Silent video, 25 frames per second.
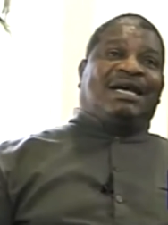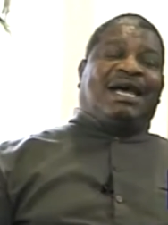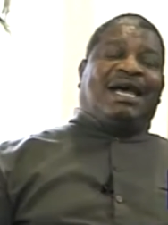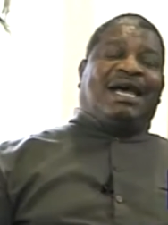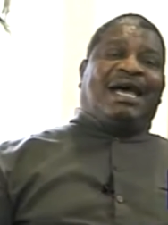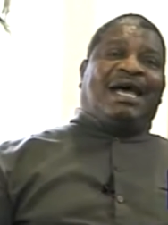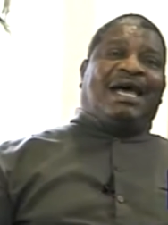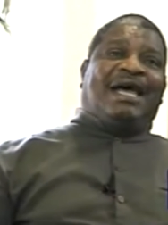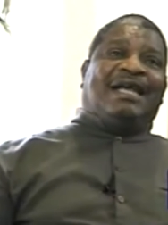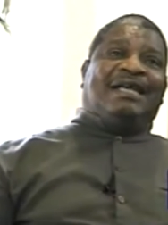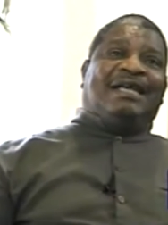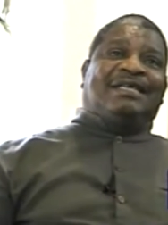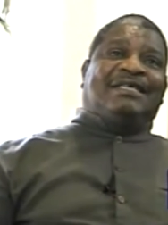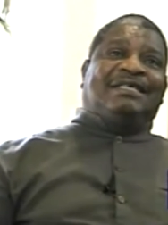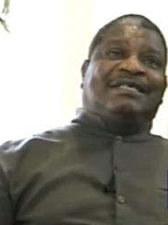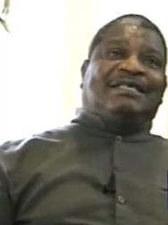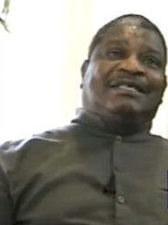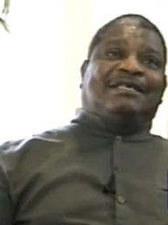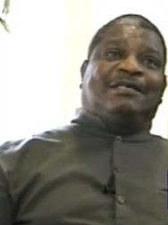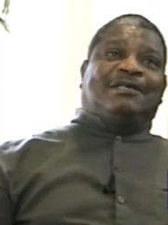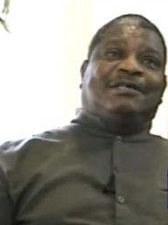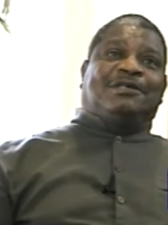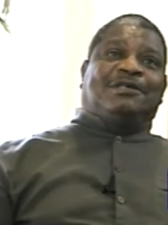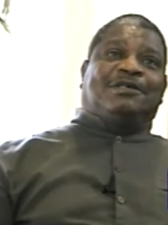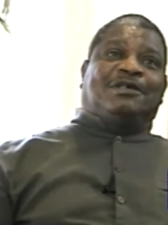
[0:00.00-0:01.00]

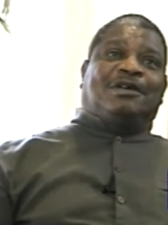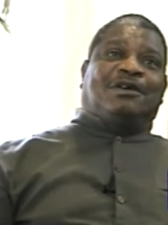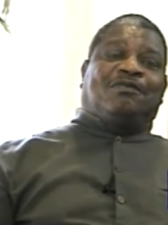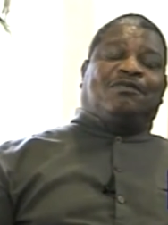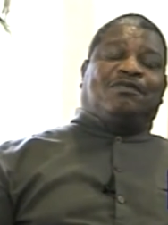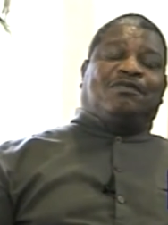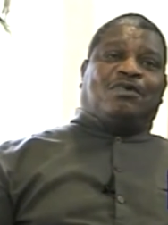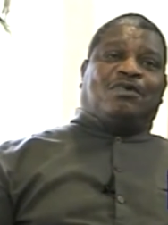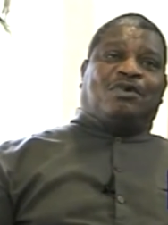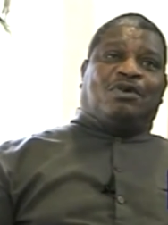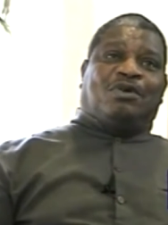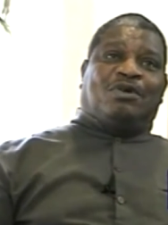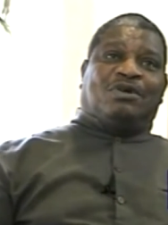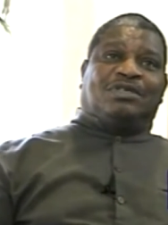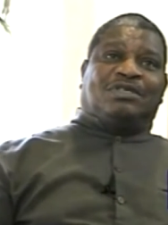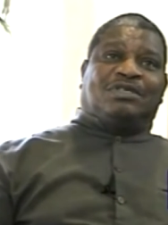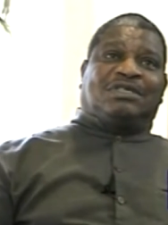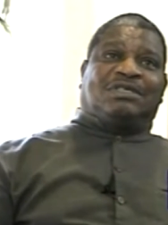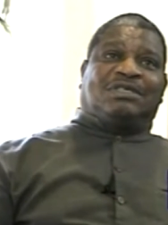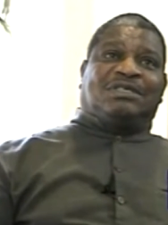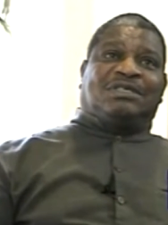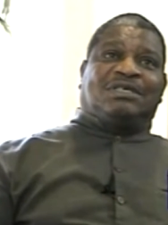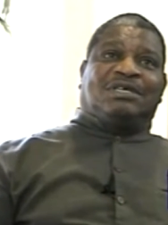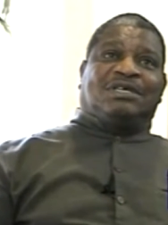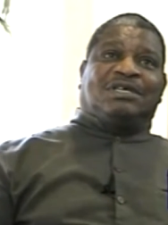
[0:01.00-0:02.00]
And of
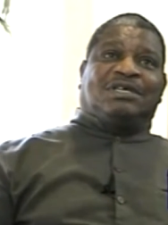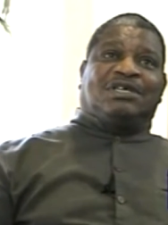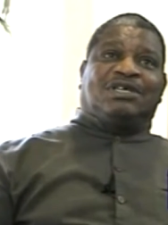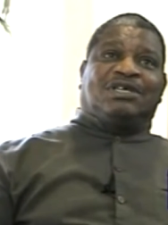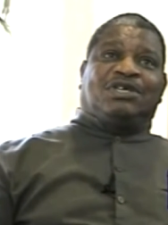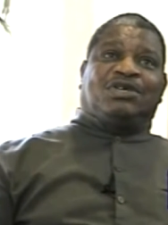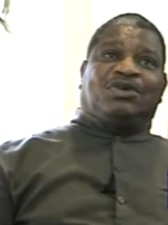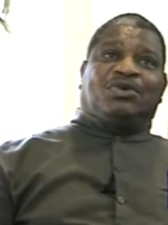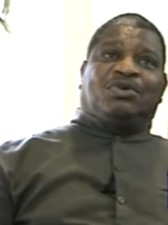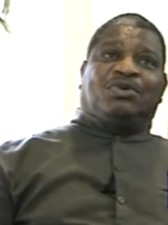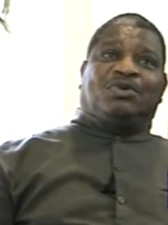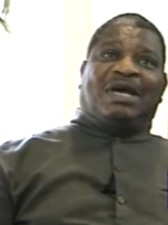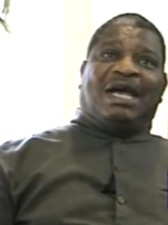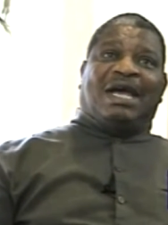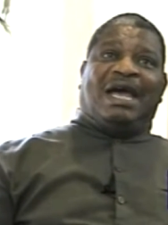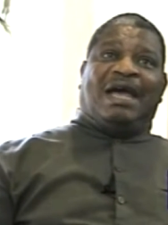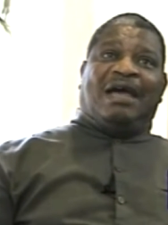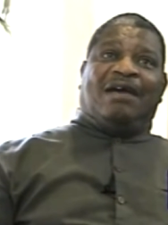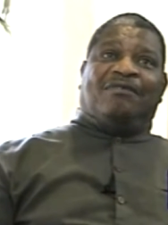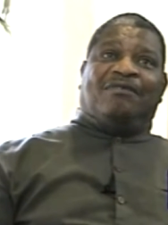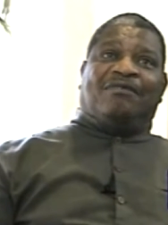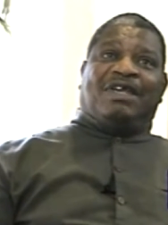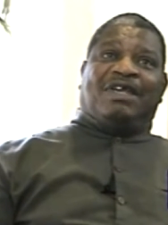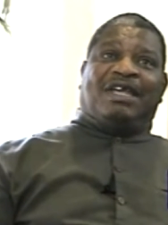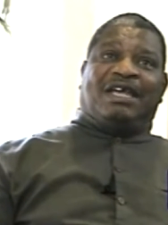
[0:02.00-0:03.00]
course, you
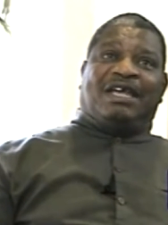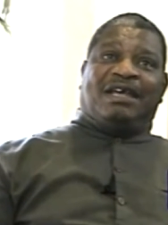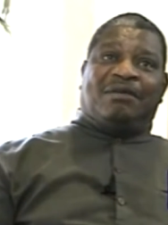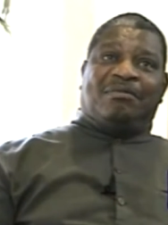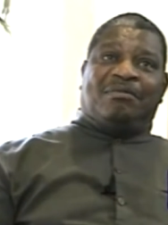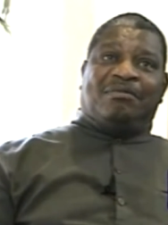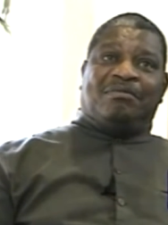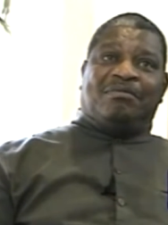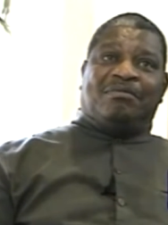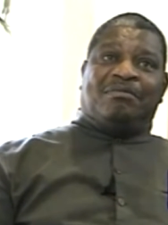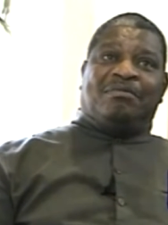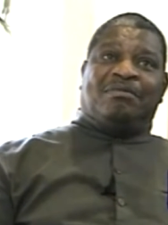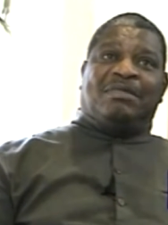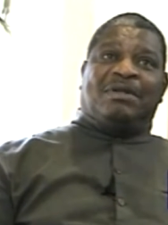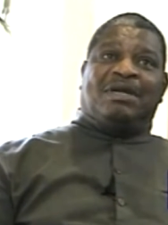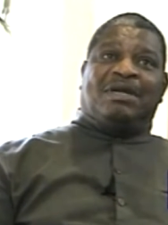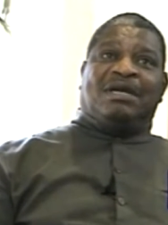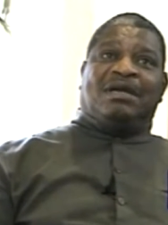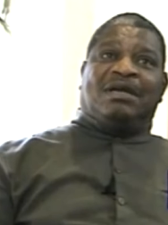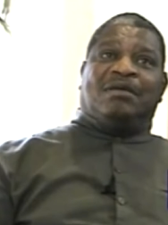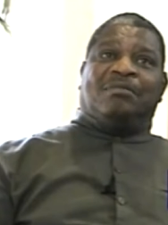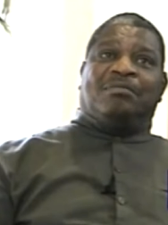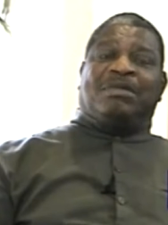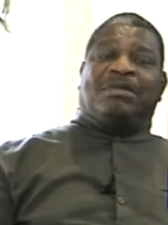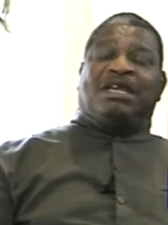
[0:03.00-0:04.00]
have him
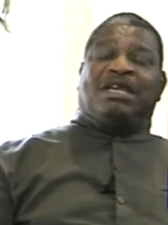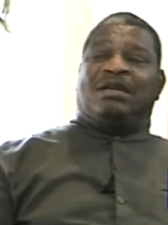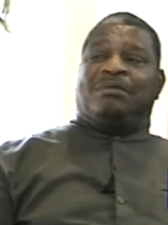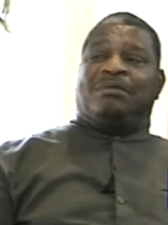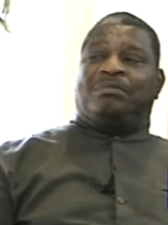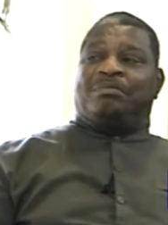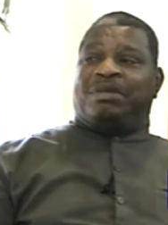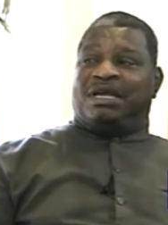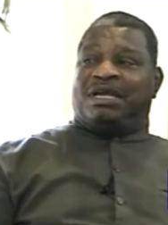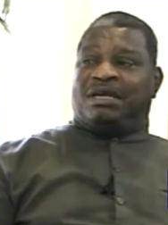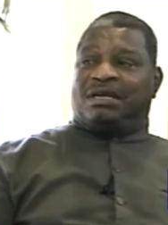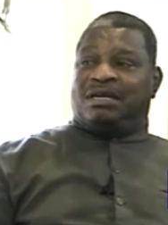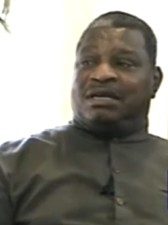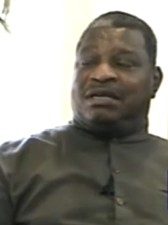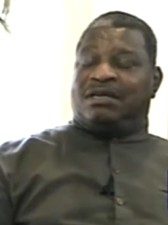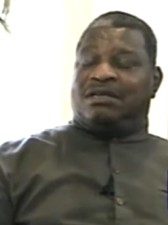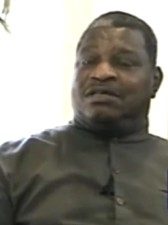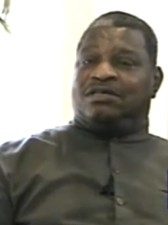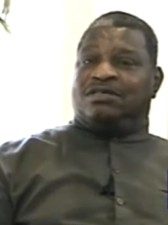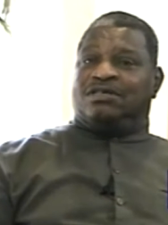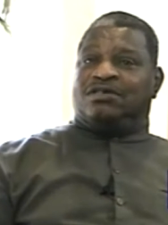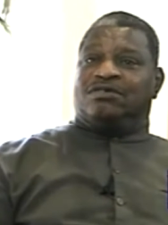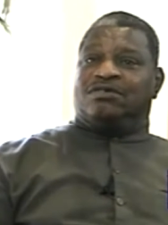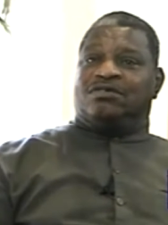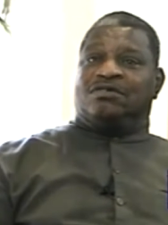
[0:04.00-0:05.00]
being depicted
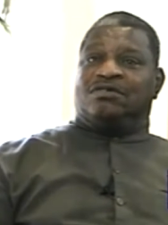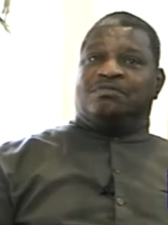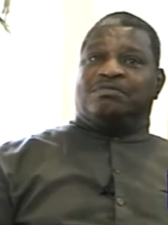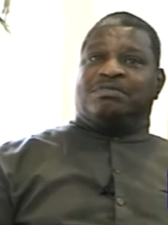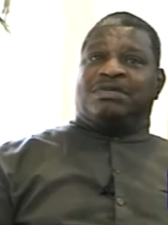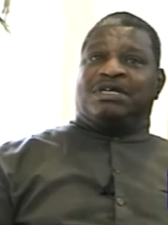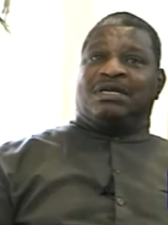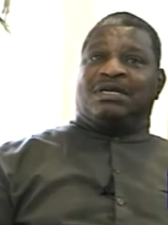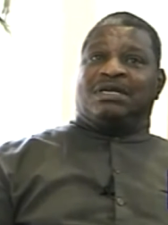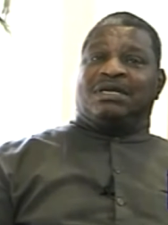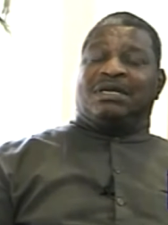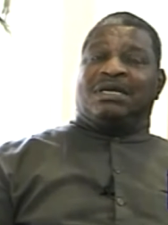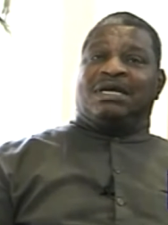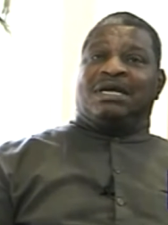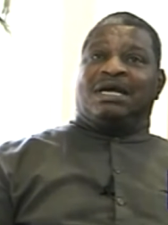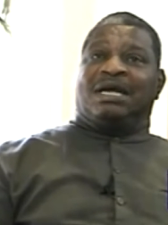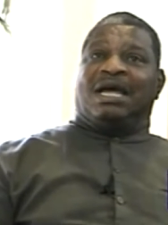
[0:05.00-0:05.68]
as European,